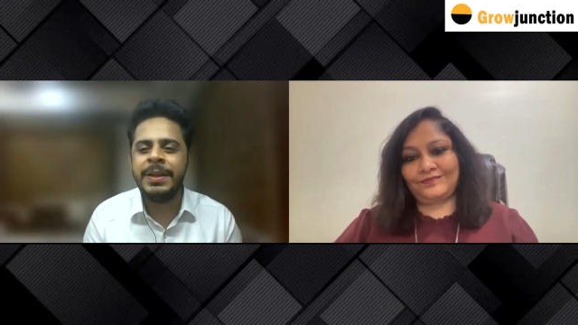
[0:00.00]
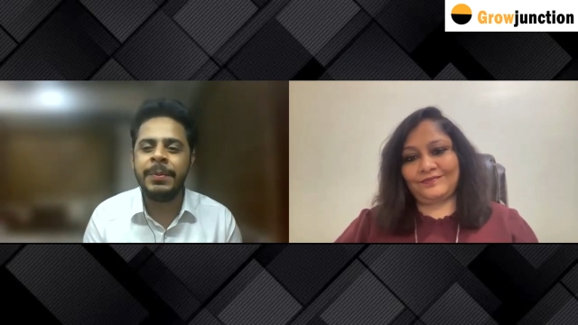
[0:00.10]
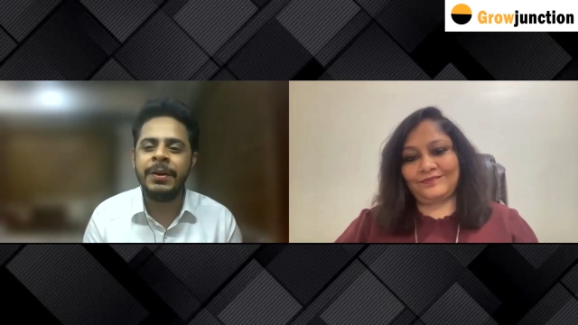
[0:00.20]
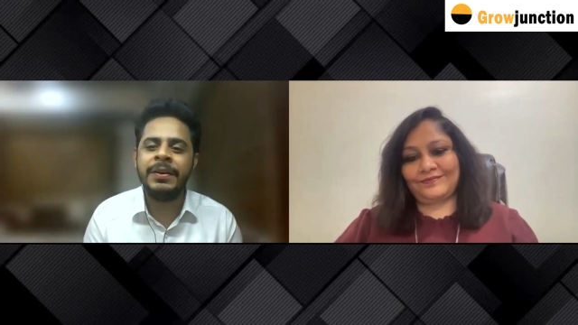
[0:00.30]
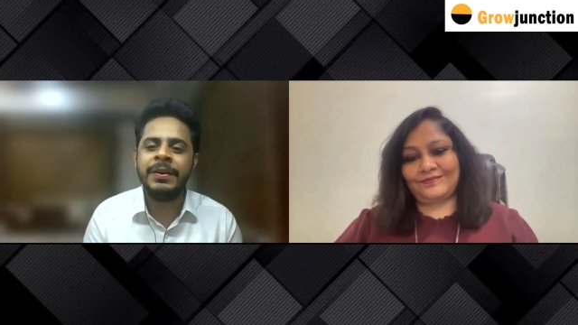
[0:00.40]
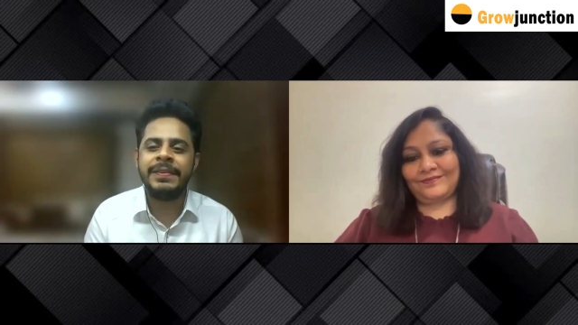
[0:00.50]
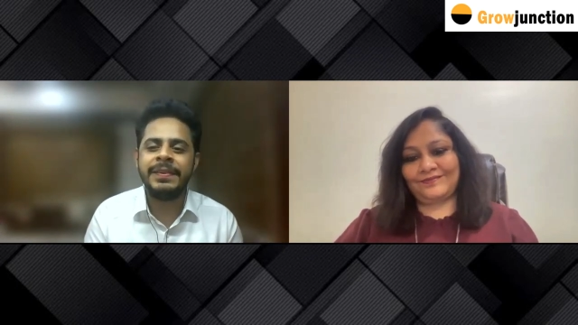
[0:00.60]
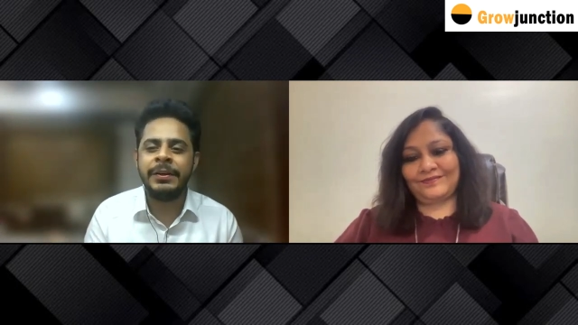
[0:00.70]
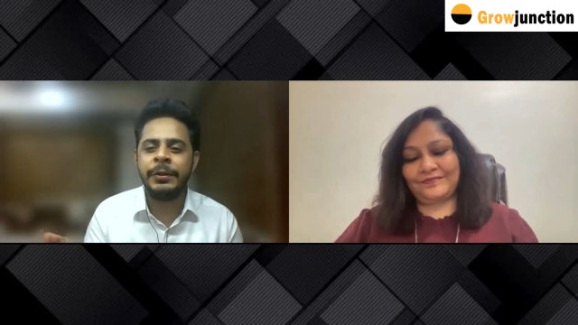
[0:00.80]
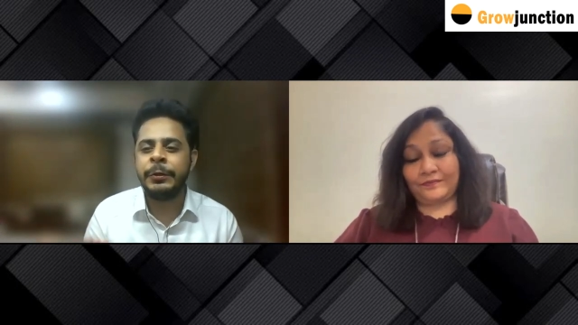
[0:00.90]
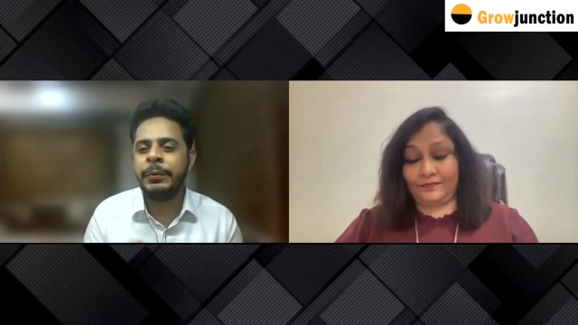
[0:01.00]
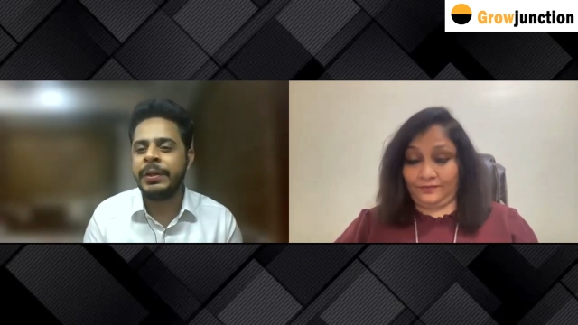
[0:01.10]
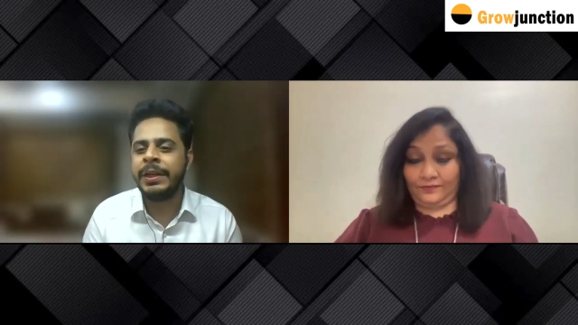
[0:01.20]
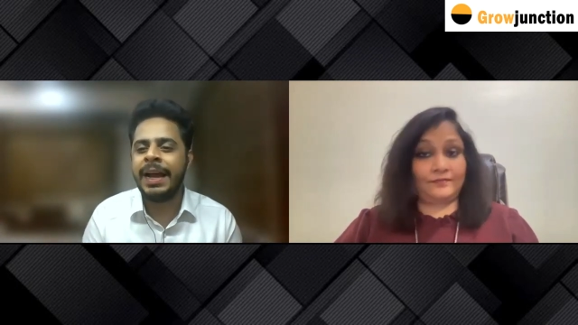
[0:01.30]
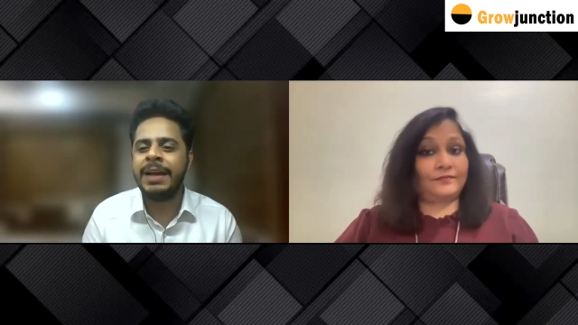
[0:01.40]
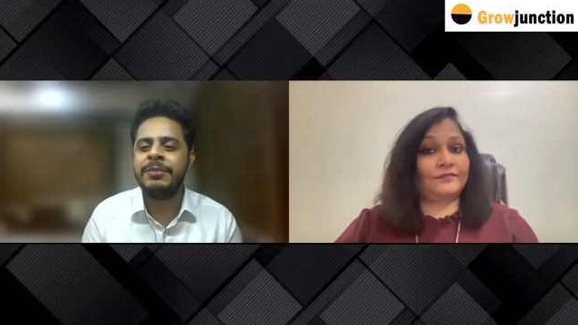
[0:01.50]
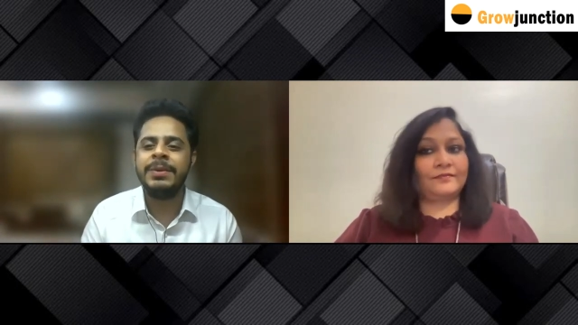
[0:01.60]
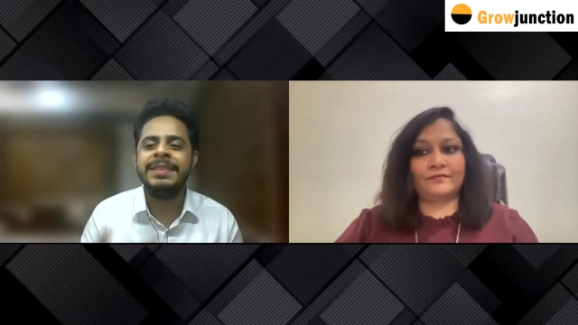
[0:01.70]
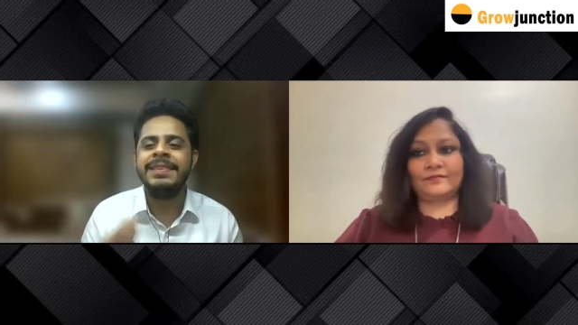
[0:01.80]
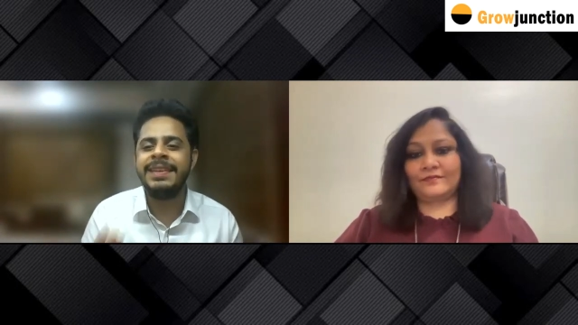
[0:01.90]
Speaker 1: because a recruiter has
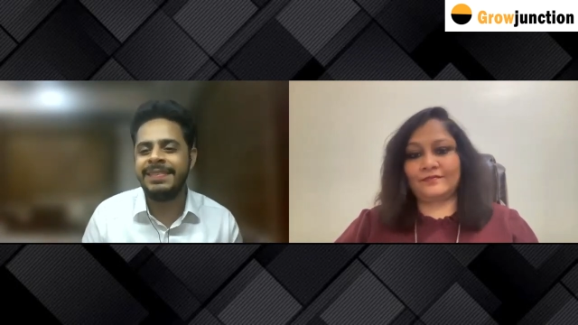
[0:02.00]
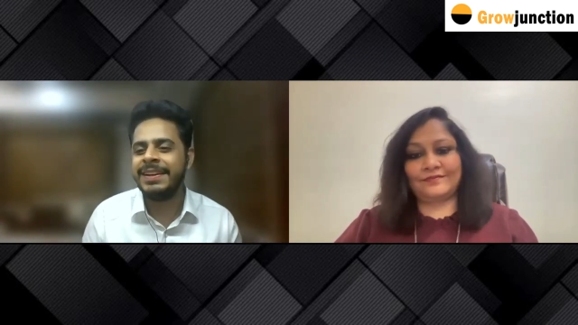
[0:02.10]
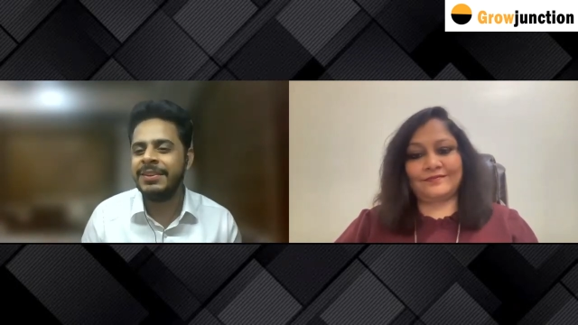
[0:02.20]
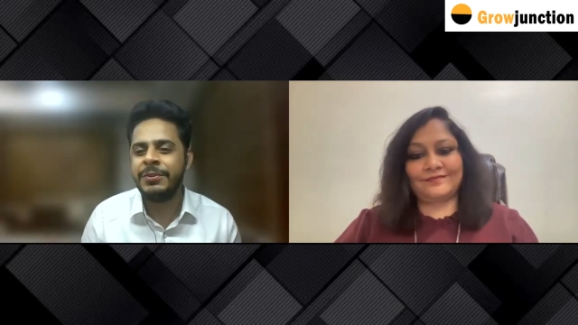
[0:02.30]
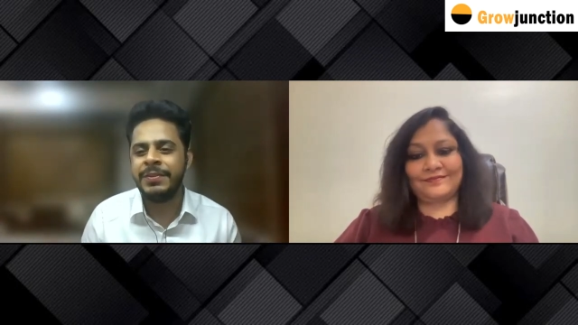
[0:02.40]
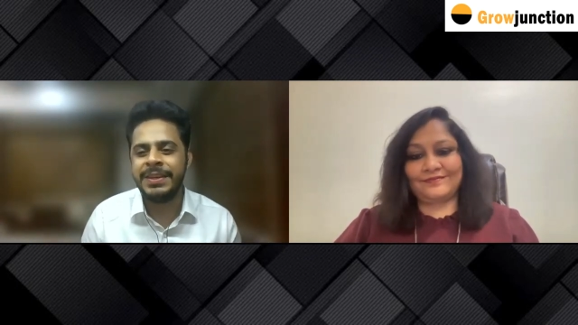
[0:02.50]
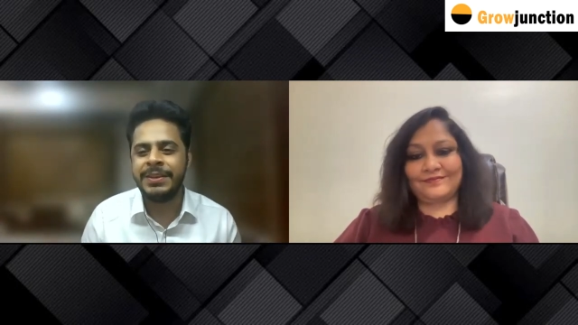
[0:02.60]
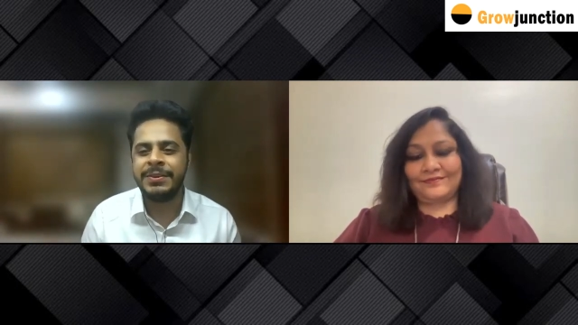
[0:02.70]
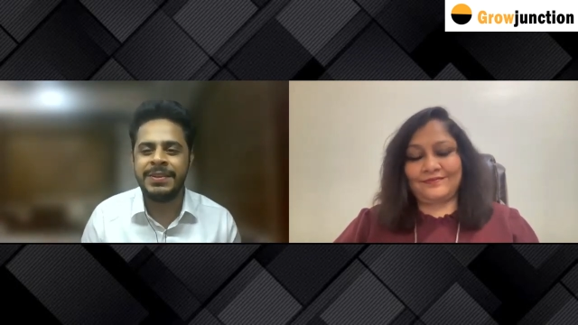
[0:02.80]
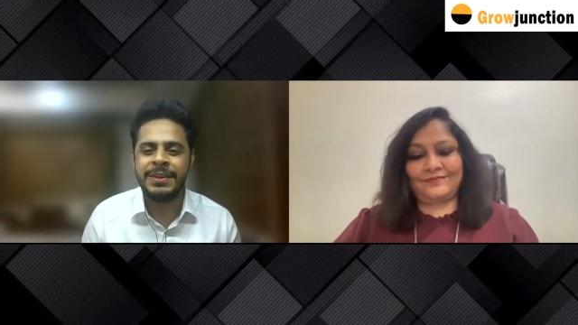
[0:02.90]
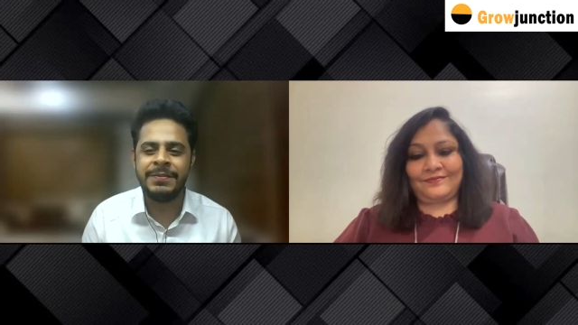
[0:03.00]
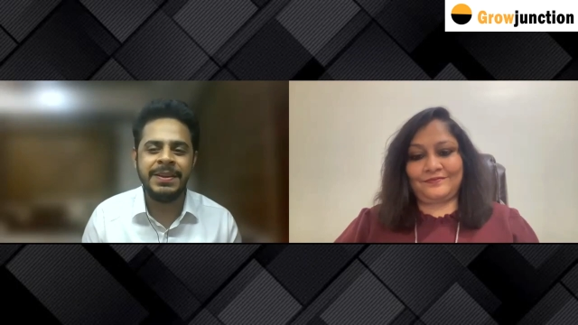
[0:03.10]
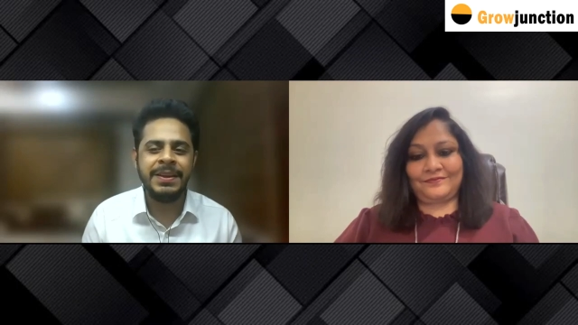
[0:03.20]
only six seconds to see your CV.